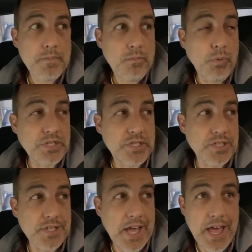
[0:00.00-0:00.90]
which
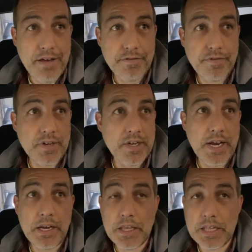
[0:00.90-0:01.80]
doesn't have
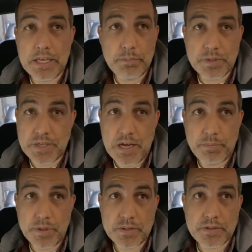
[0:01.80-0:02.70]
nearly the inputs and
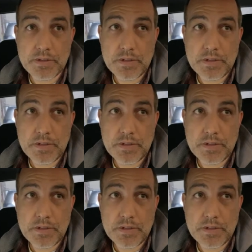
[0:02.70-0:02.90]
outputs